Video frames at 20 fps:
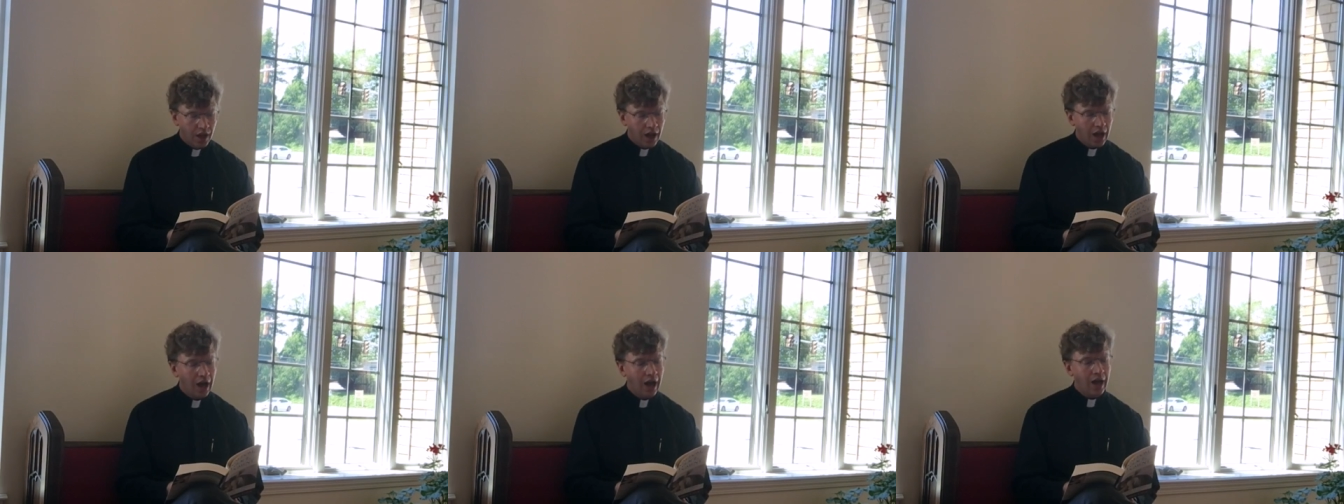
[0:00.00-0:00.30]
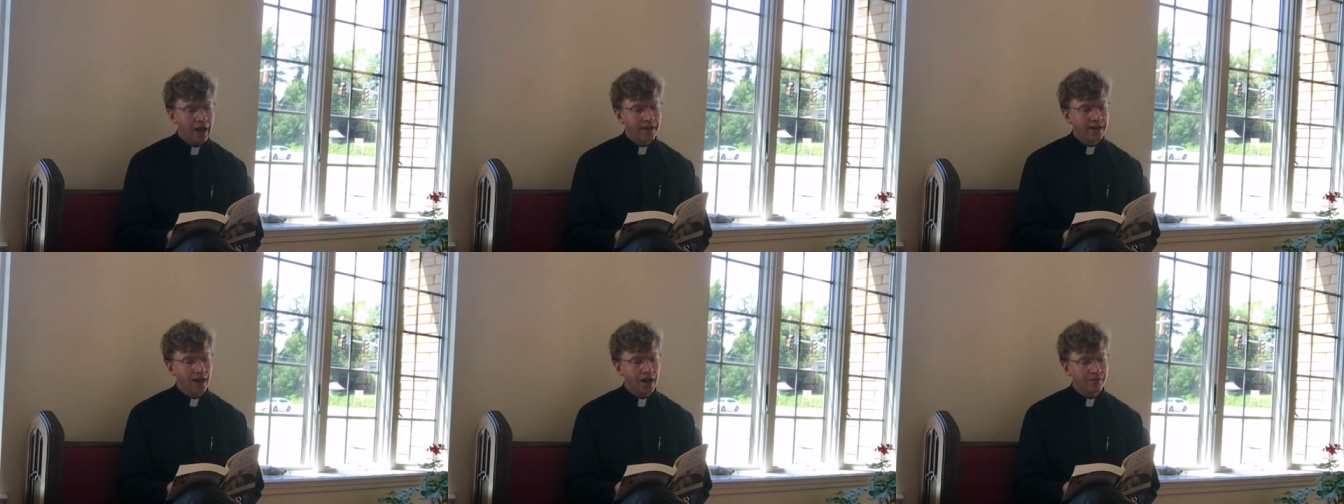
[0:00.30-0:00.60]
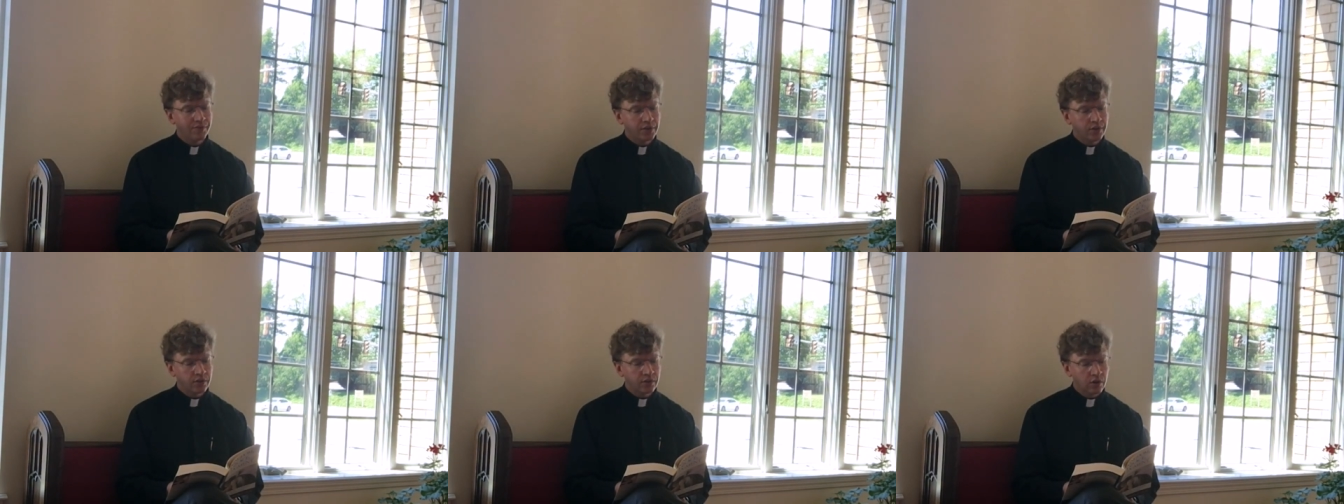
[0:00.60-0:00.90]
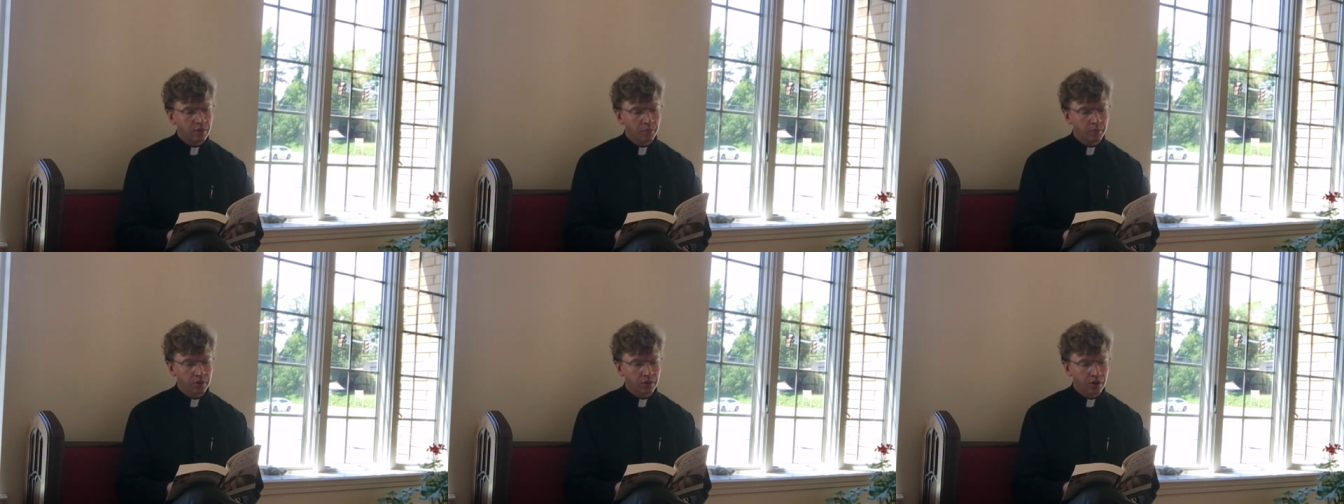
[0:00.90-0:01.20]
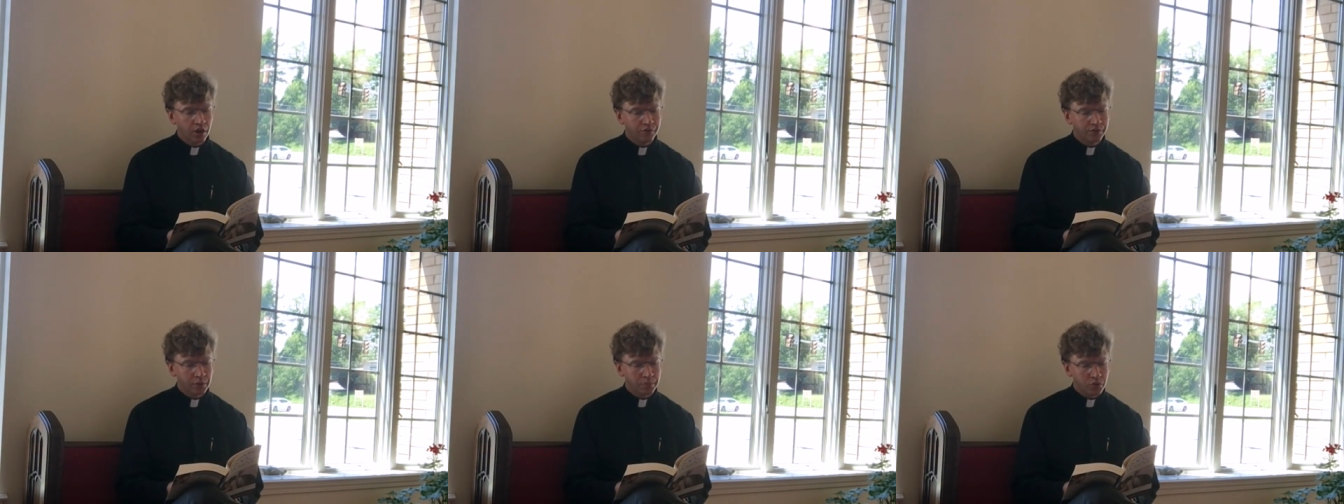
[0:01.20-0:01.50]
I have a number
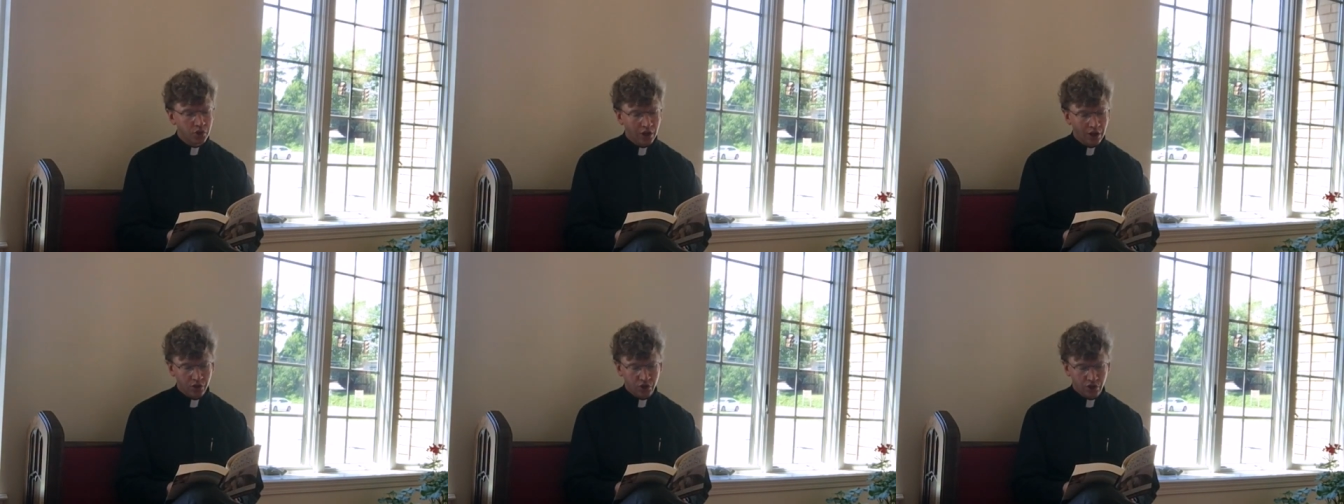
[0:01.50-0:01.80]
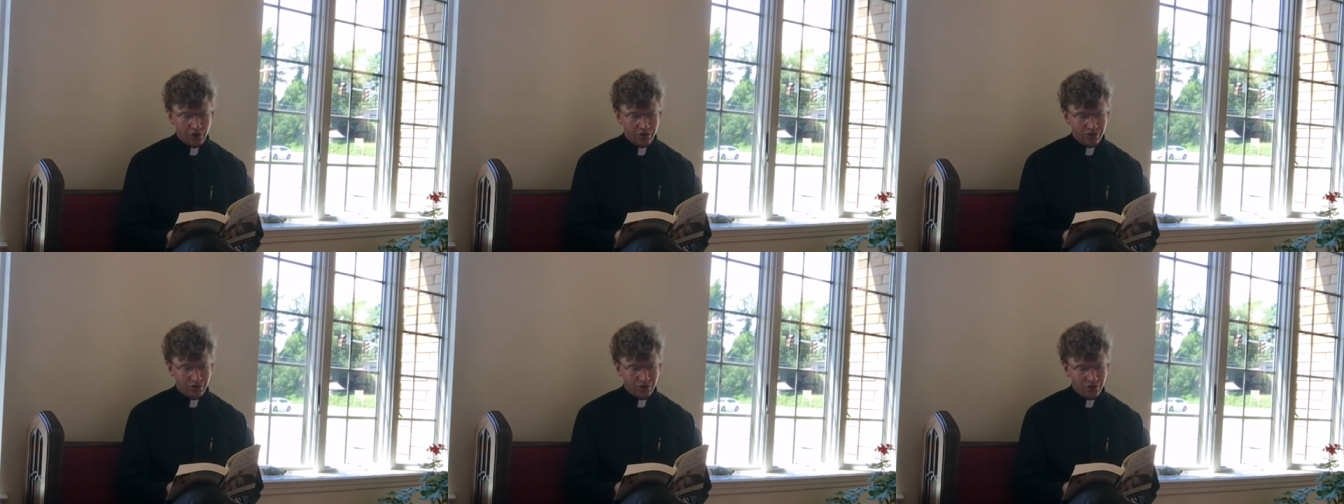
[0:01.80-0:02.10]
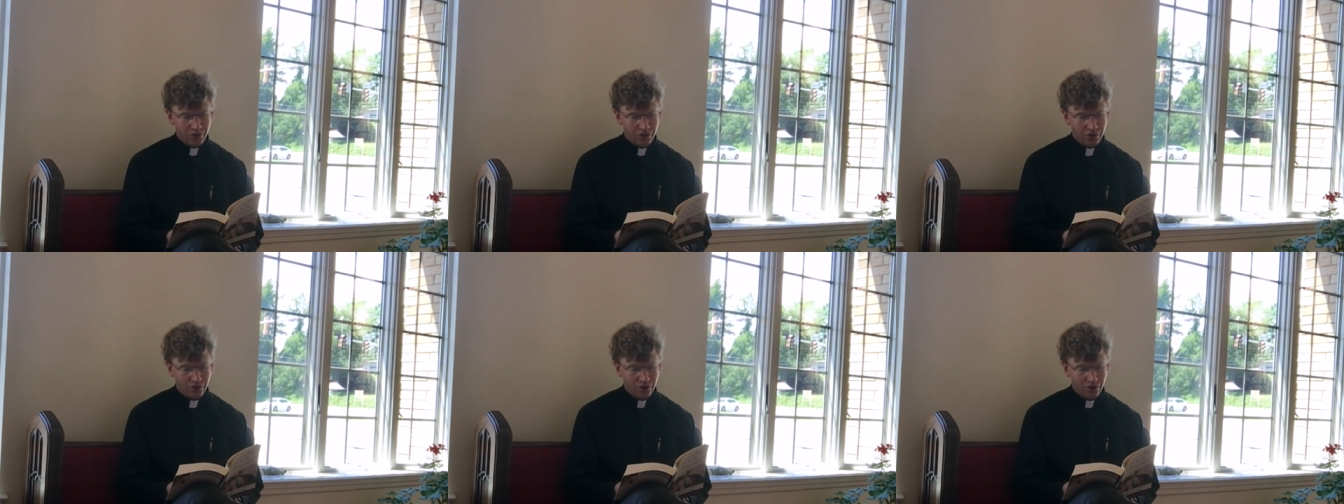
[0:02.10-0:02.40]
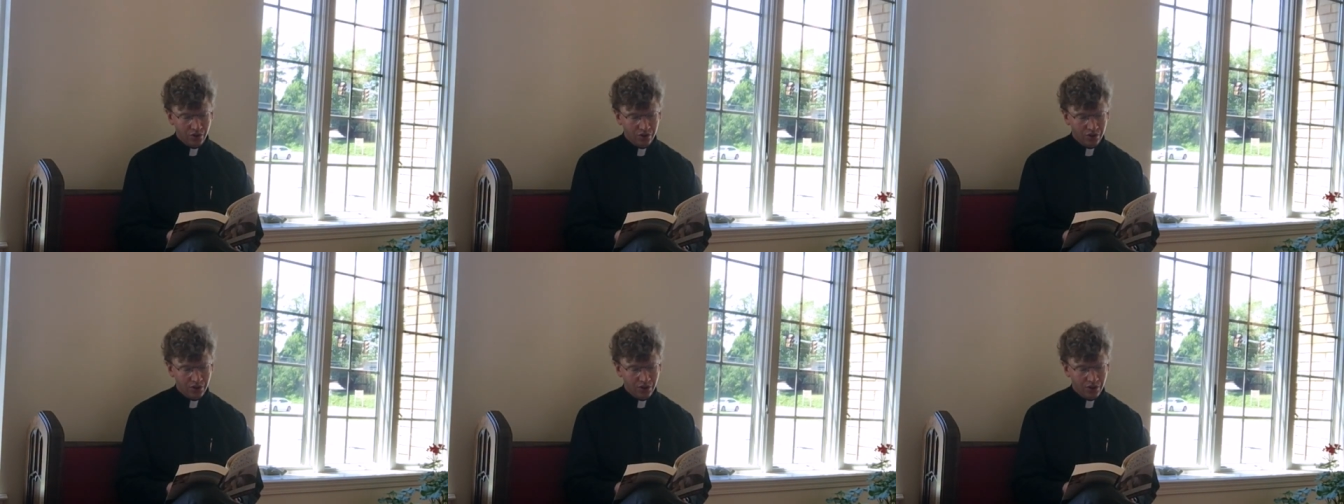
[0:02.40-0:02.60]
of objections